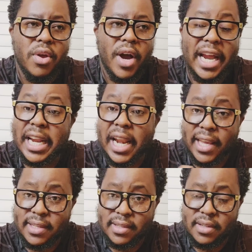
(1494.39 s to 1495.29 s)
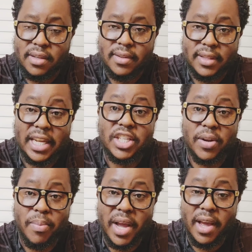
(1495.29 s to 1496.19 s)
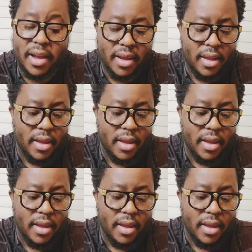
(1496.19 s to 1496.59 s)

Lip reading: analyze, that Jeremiah